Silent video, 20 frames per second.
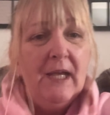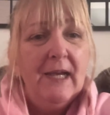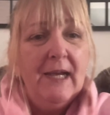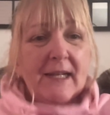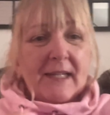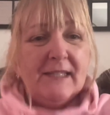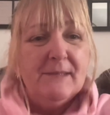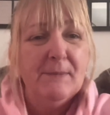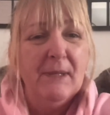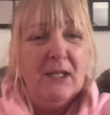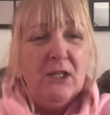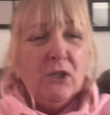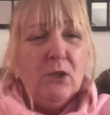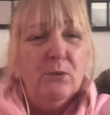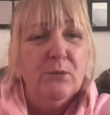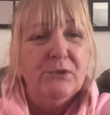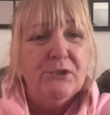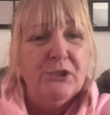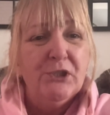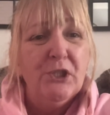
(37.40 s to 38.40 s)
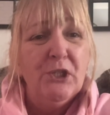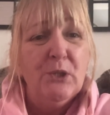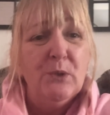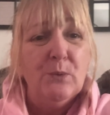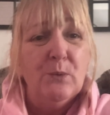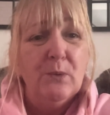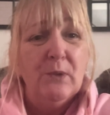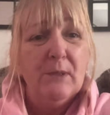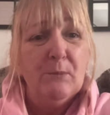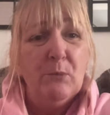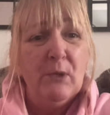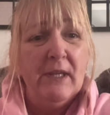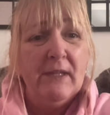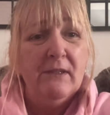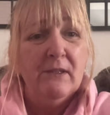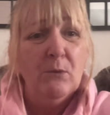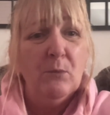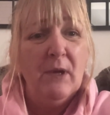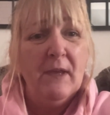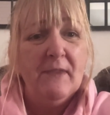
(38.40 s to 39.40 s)
And it's my go-to when
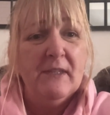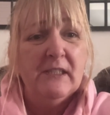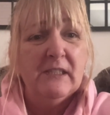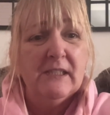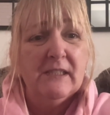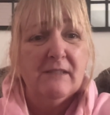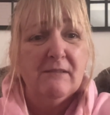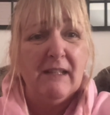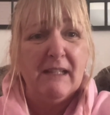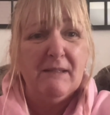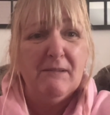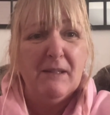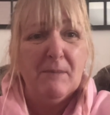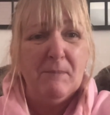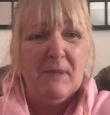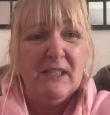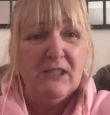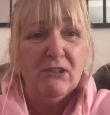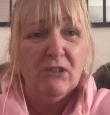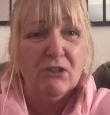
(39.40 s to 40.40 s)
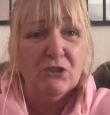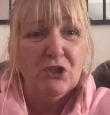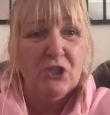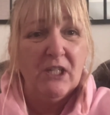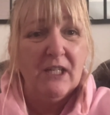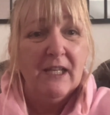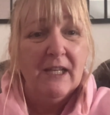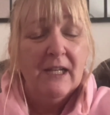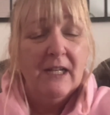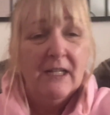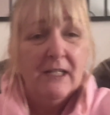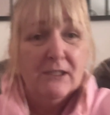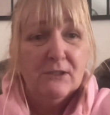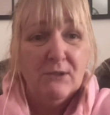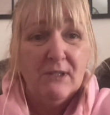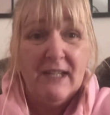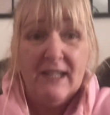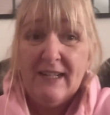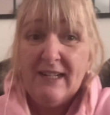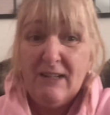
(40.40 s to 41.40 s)
the weather's like a bit dodgy. So
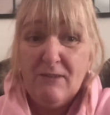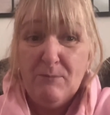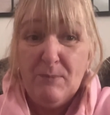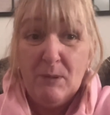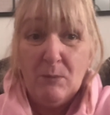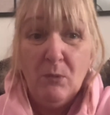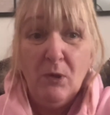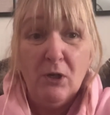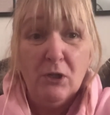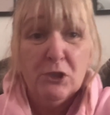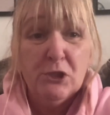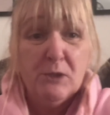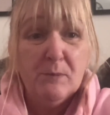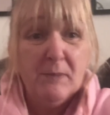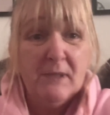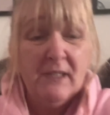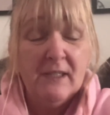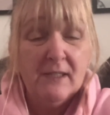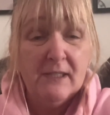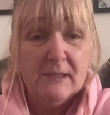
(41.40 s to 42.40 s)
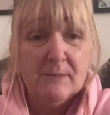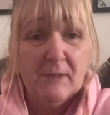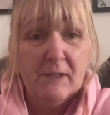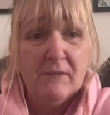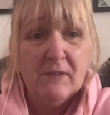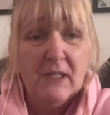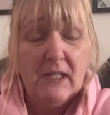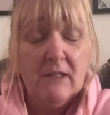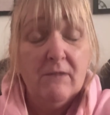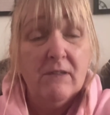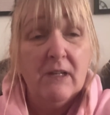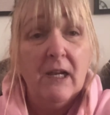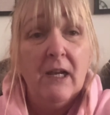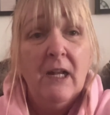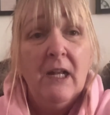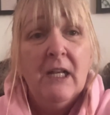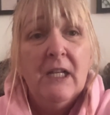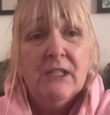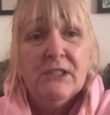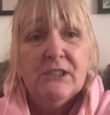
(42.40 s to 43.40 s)
yeah, it have been washed, but it is my favourite.
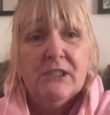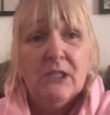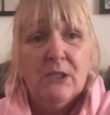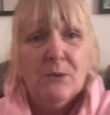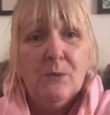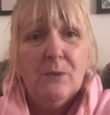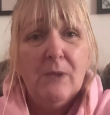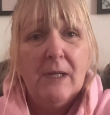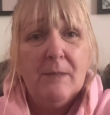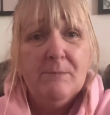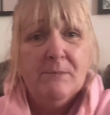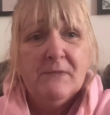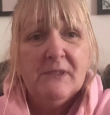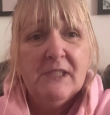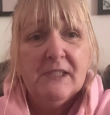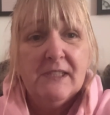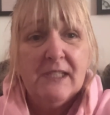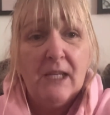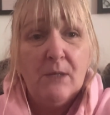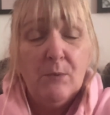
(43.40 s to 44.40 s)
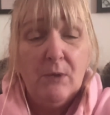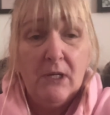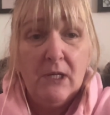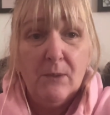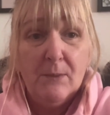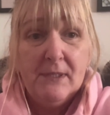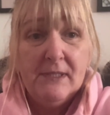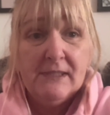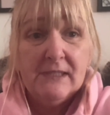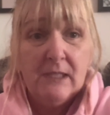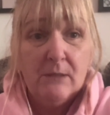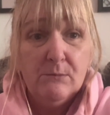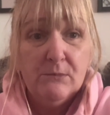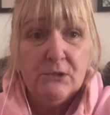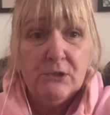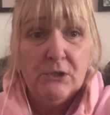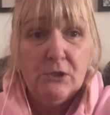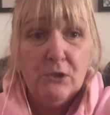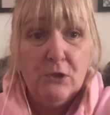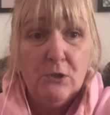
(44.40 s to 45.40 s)
So um, today we're going down
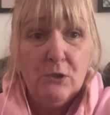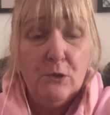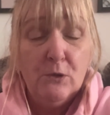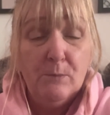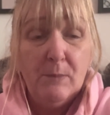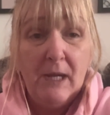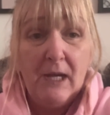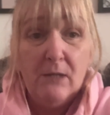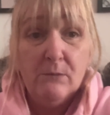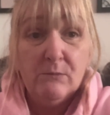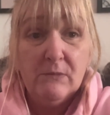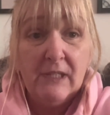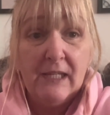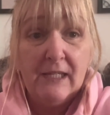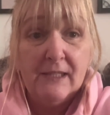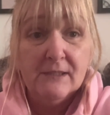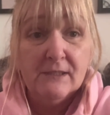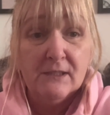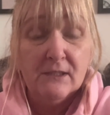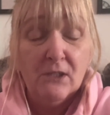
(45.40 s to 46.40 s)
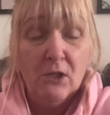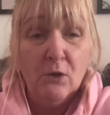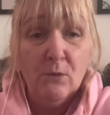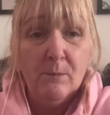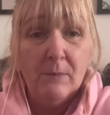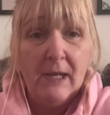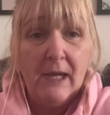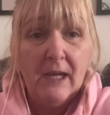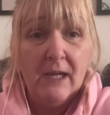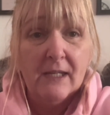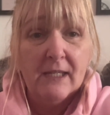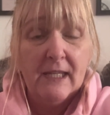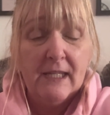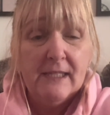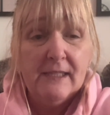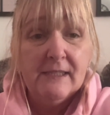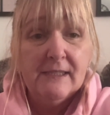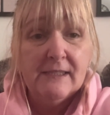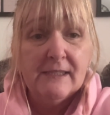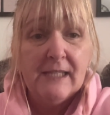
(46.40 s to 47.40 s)
to Poundland and Home
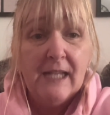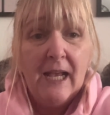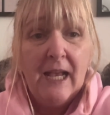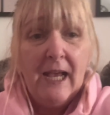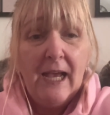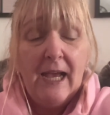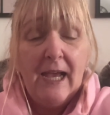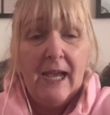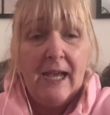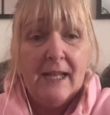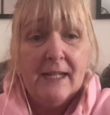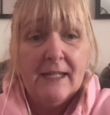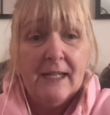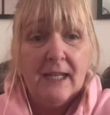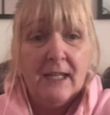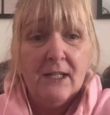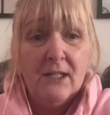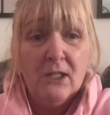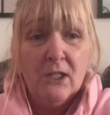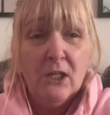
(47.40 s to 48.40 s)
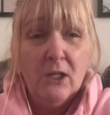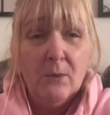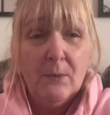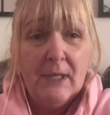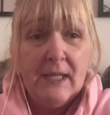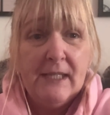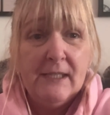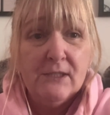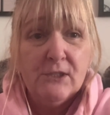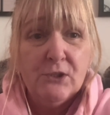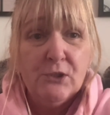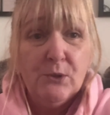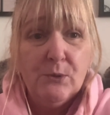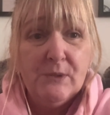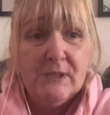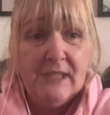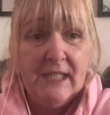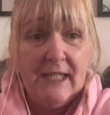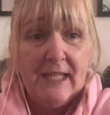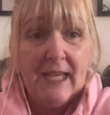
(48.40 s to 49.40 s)
Bargains. And I'm going to go into
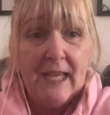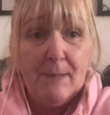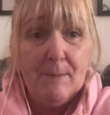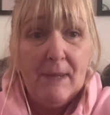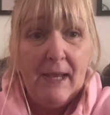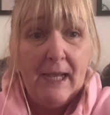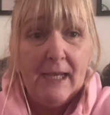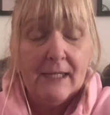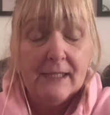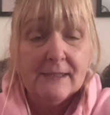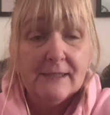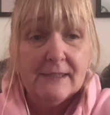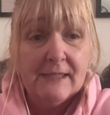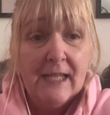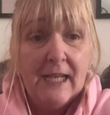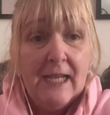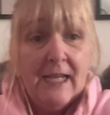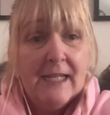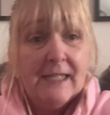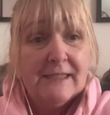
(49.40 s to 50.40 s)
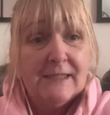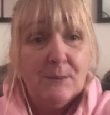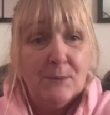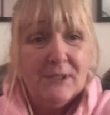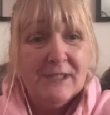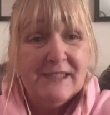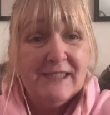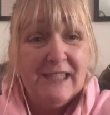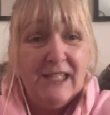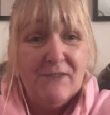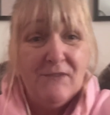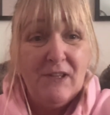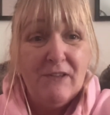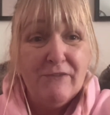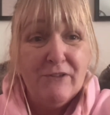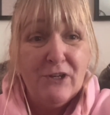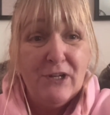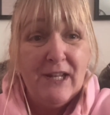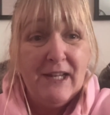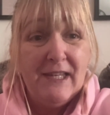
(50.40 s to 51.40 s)
TK Maxx because I want to see if they've
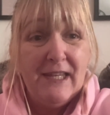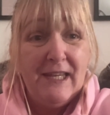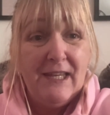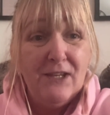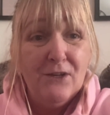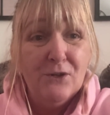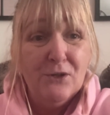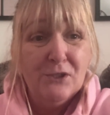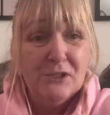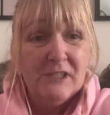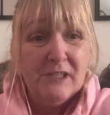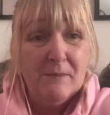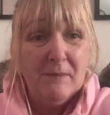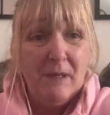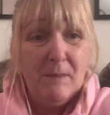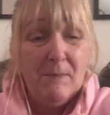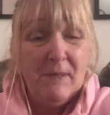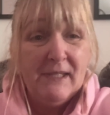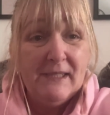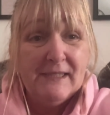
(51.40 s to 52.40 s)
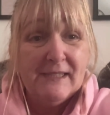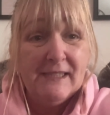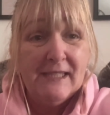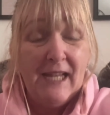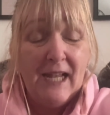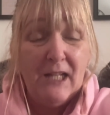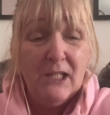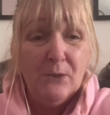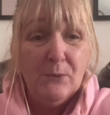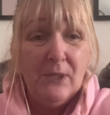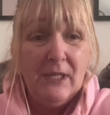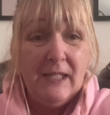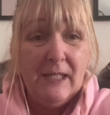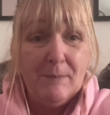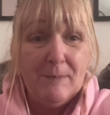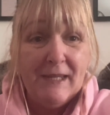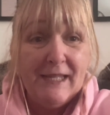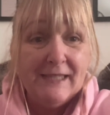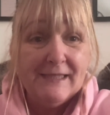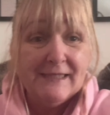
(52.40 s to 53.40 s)
got any autumny bits and Halloweeny
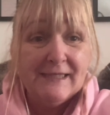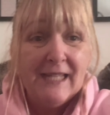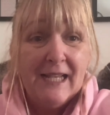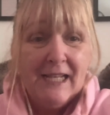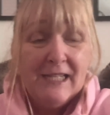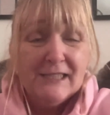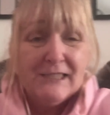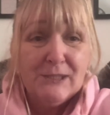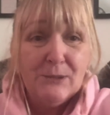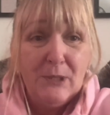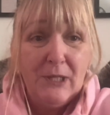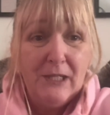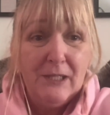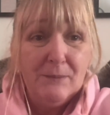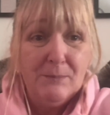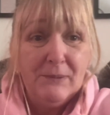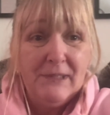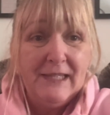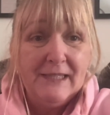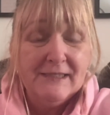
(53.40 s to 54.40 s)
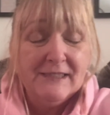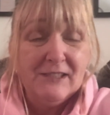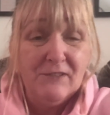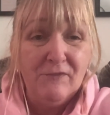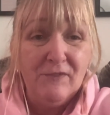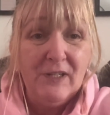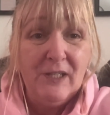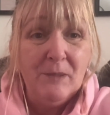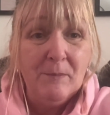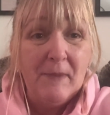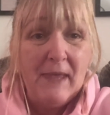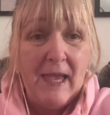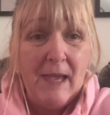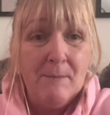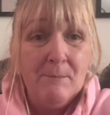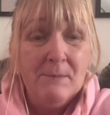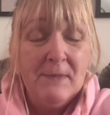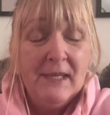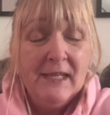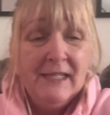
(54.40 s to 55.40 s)
bits. So I'll plan to film
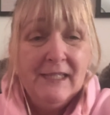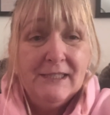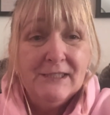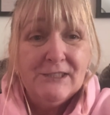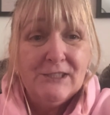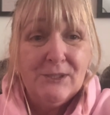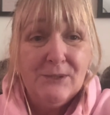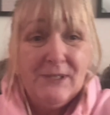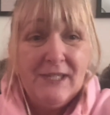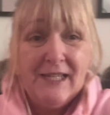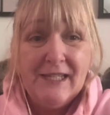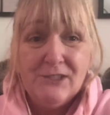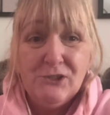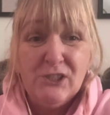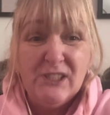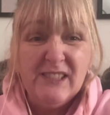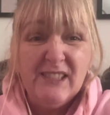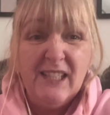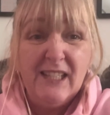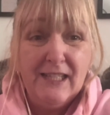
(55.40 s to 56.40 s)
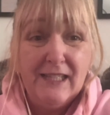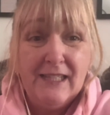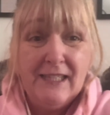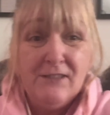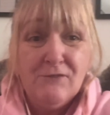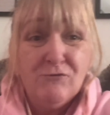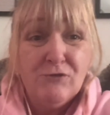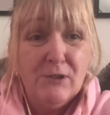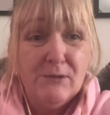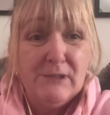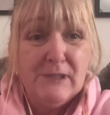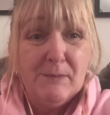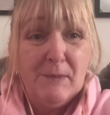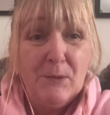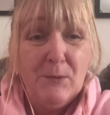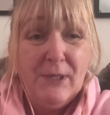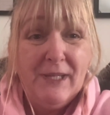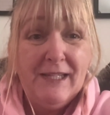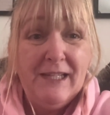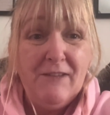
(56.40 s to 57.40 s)
them. So yeah, it's just a little intro to my
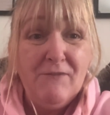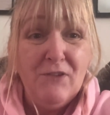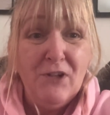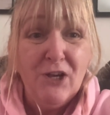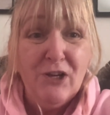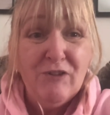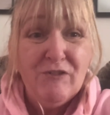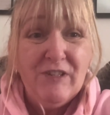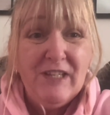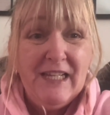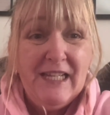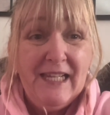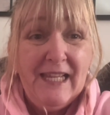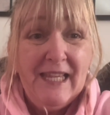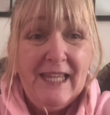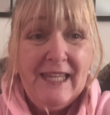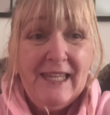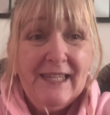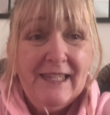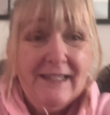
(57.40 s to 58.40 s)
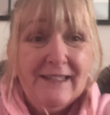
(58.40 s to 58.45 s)
weekly vlog really.